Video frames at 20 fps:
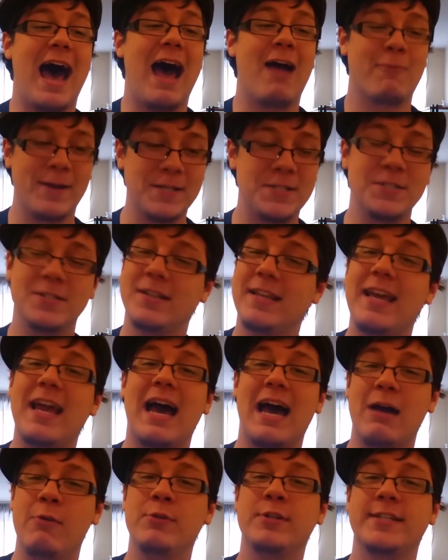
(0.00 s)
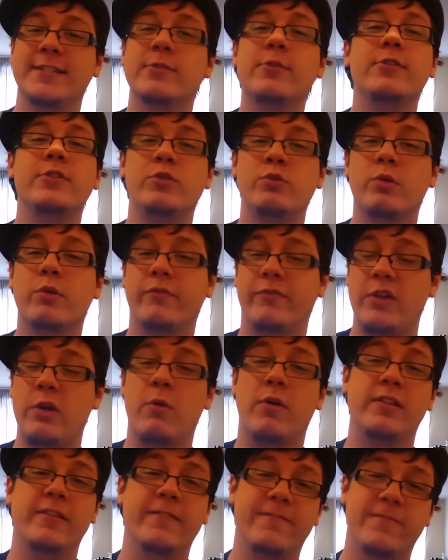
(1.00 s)
Originally, I was just going to do a
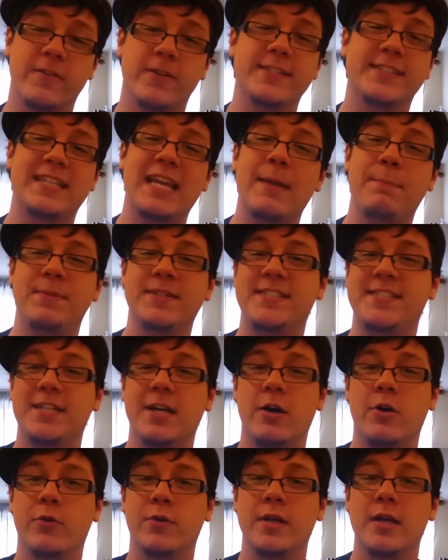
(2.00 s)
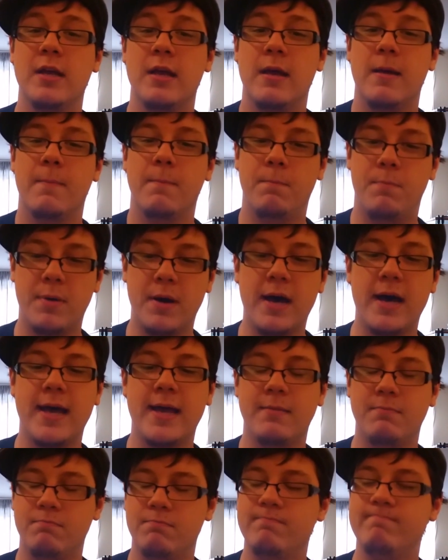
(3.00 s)
review on the first episode,
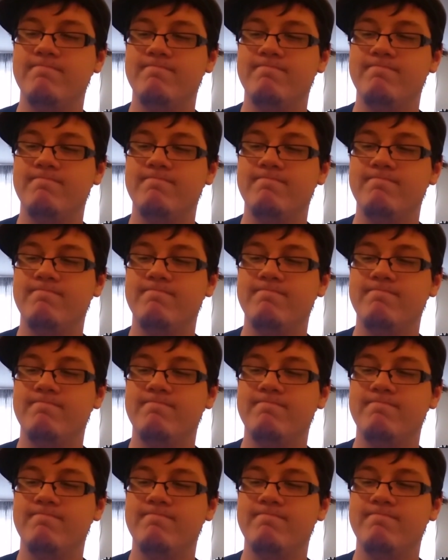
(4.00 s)
but